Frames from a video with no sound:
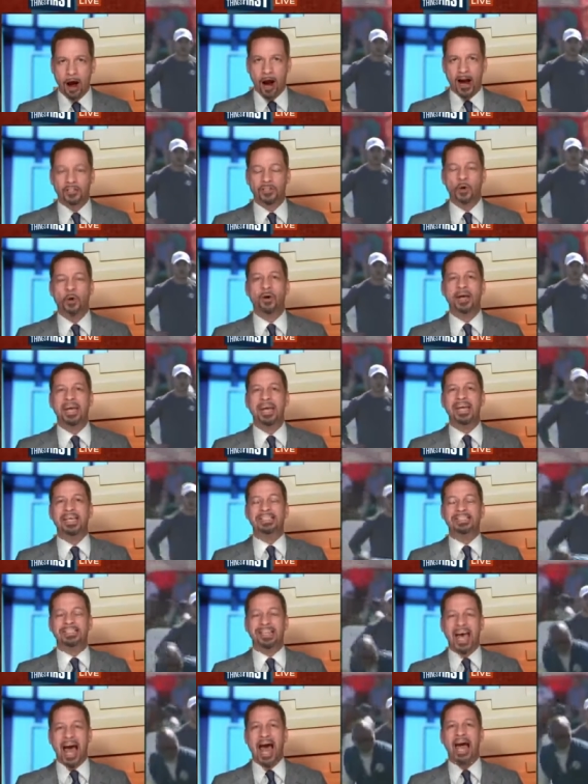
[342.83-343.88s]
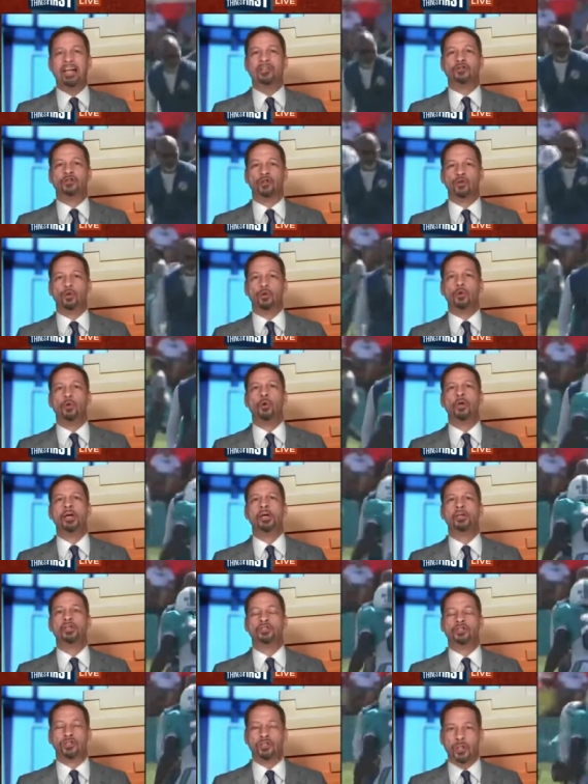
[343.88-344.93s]
All right, so he's got to
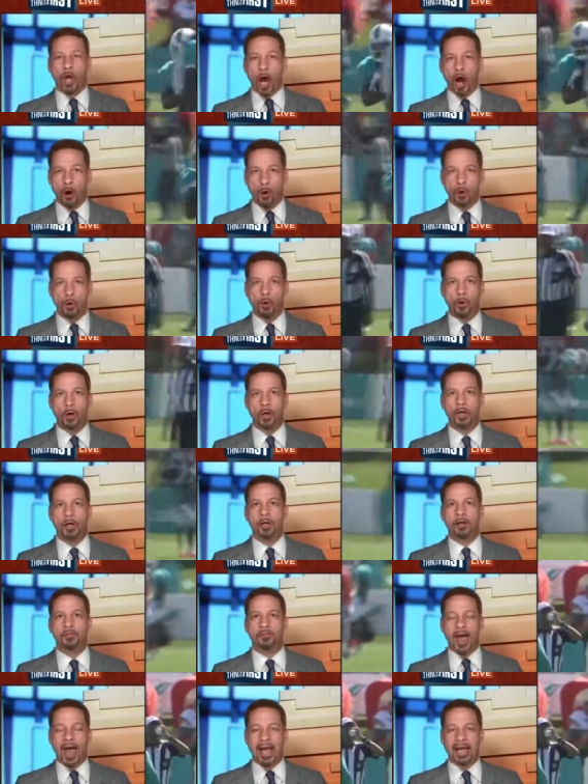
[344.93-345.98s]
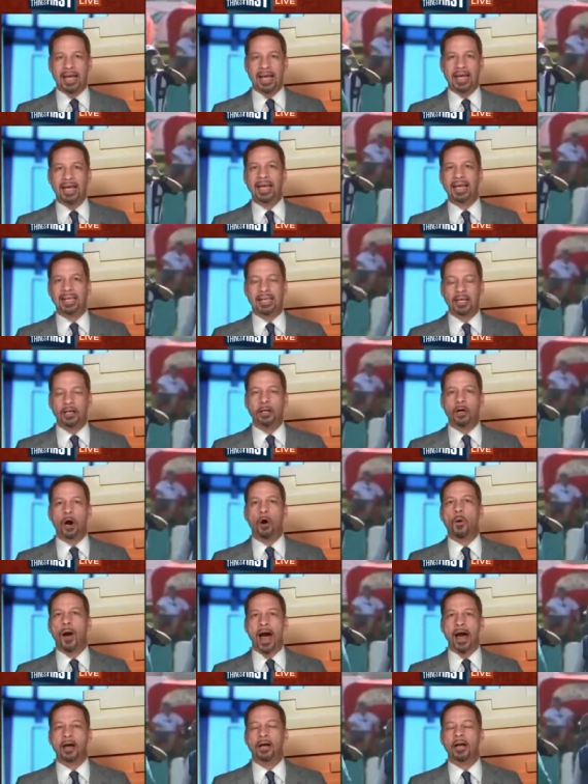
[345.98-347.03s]
show that he can
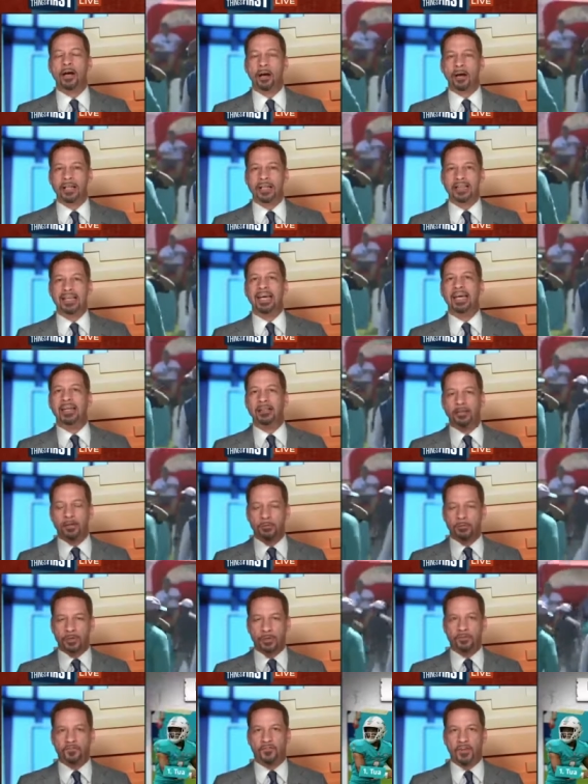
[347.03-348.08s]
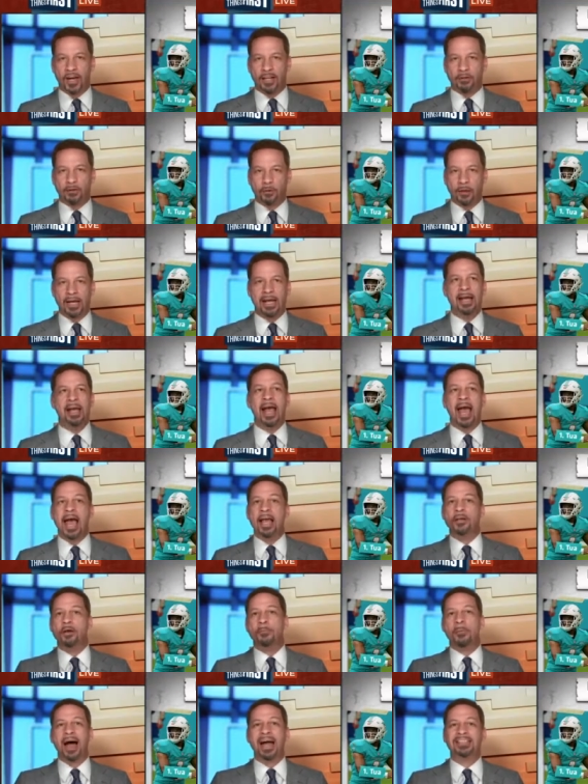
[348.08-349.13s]
go out here and lead them to victory.
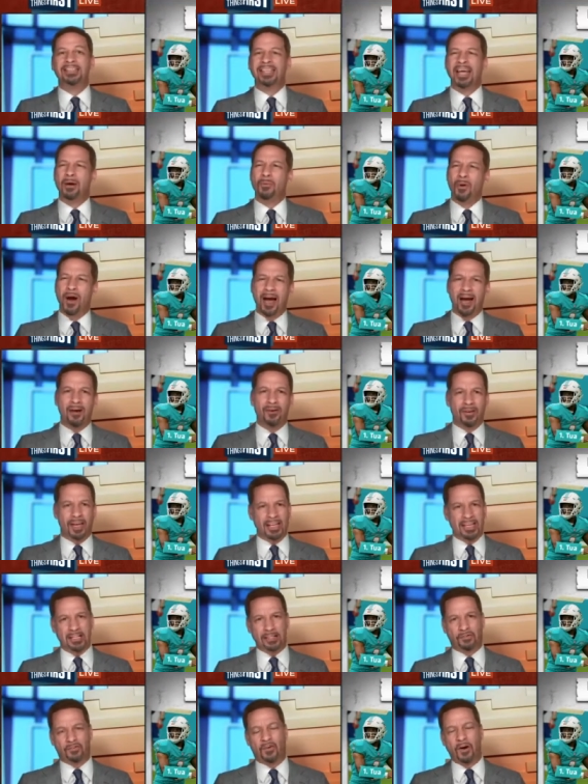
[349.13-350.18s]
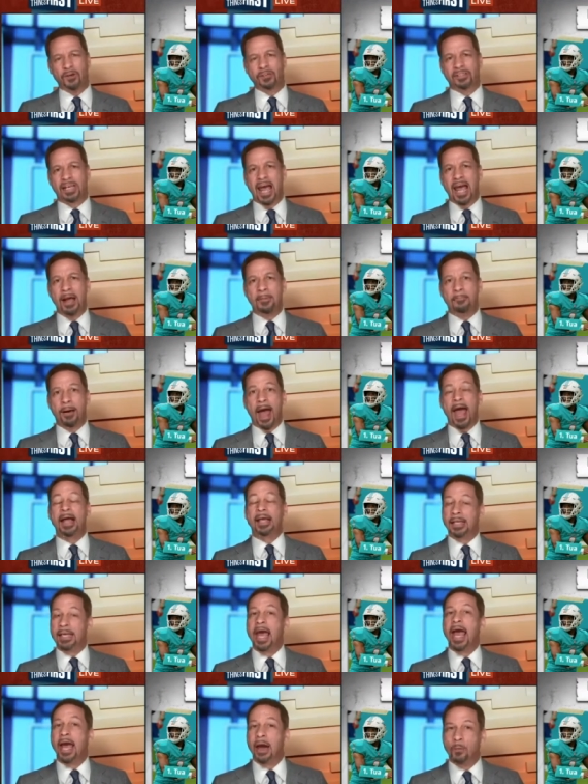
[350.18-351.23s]
And you might say, well, in his first game
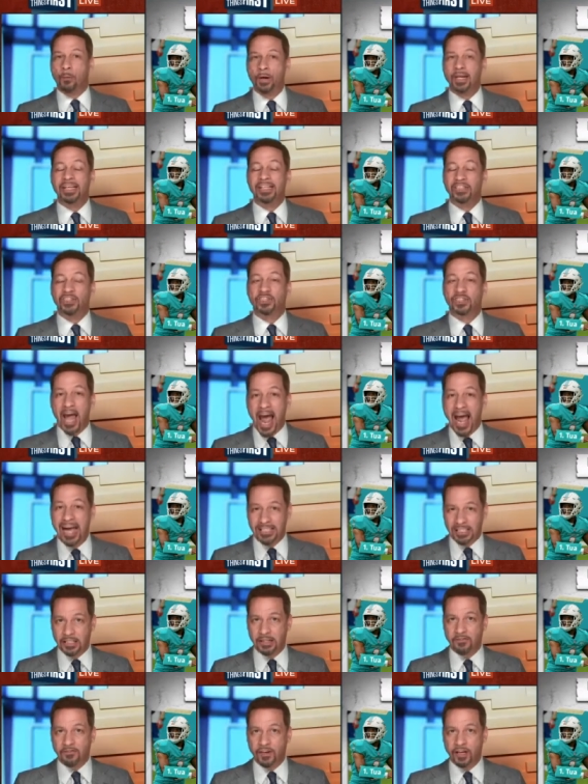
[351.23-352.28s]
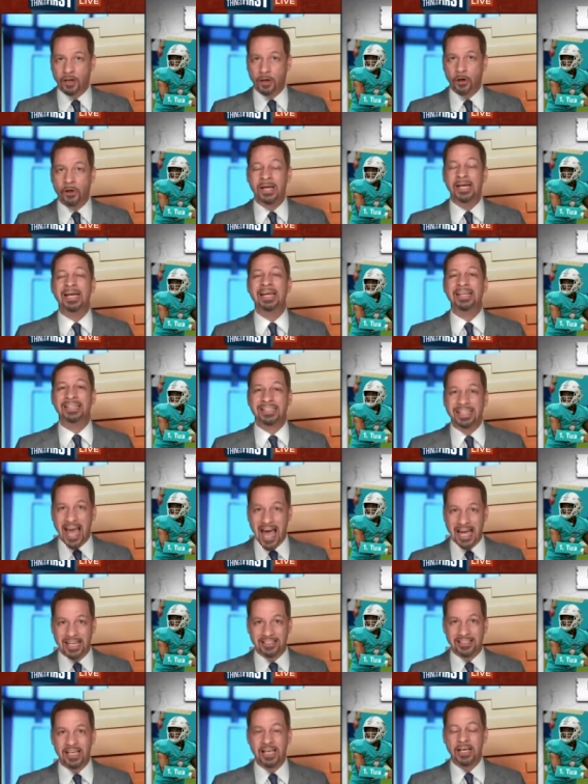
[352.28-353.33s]
back, yeah. When it's Jacksonville,
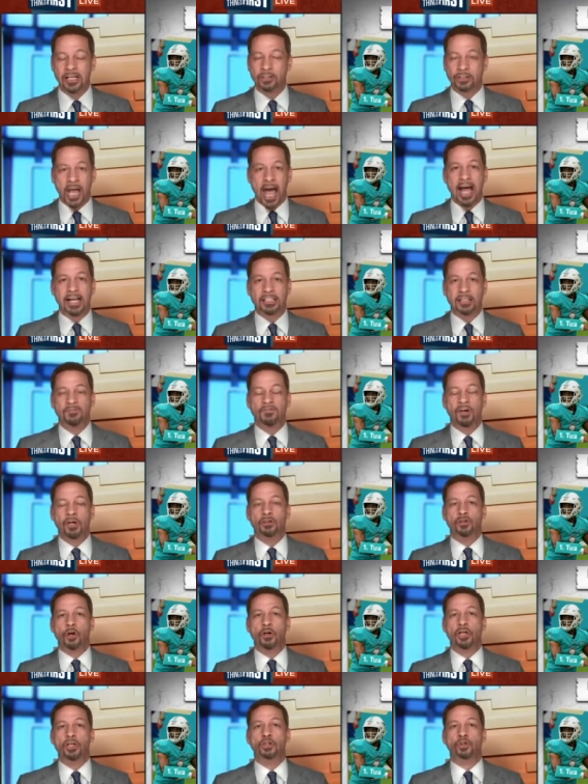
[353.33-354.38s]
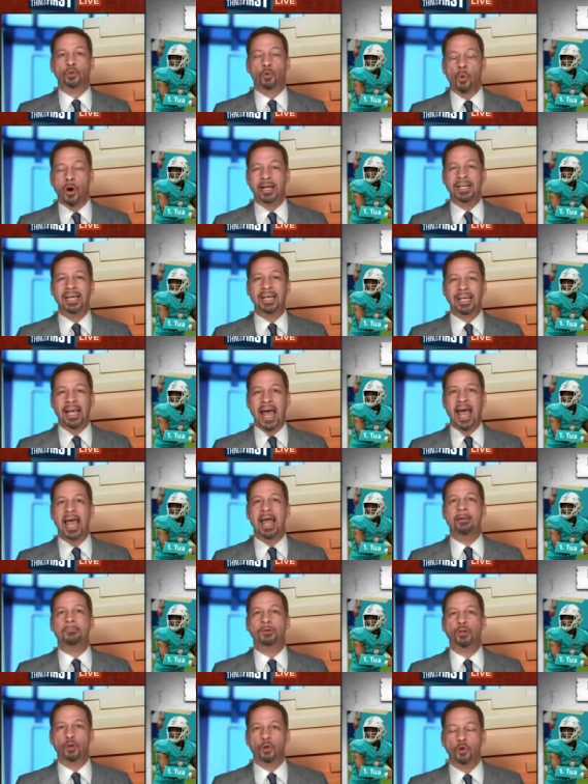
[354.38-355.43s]
yes. Jacksonville's on a 20
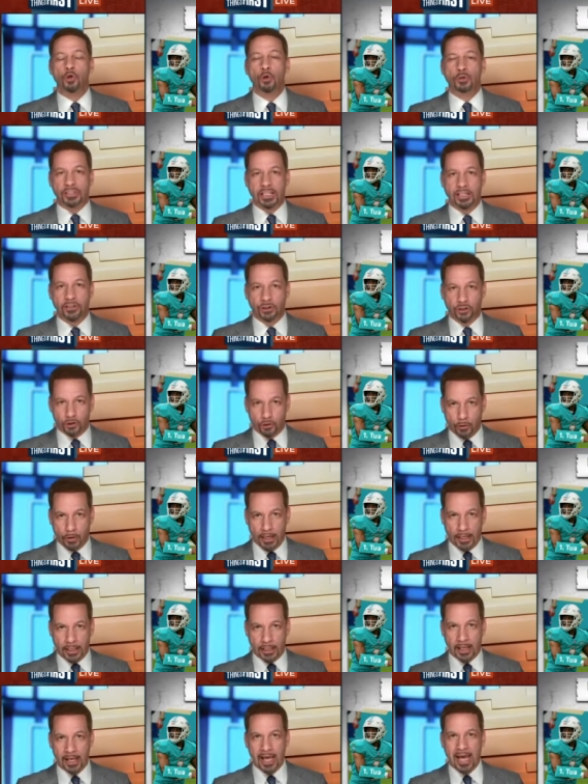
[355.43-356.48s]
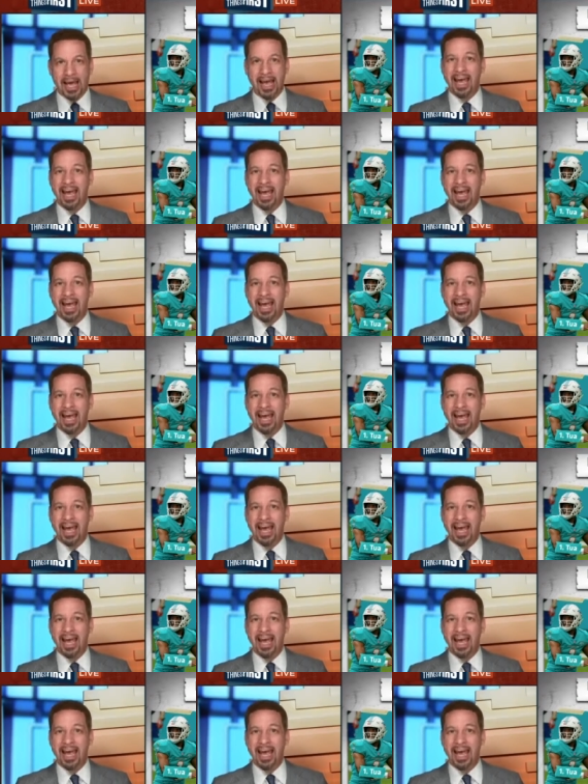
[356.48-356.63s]
game losing streak.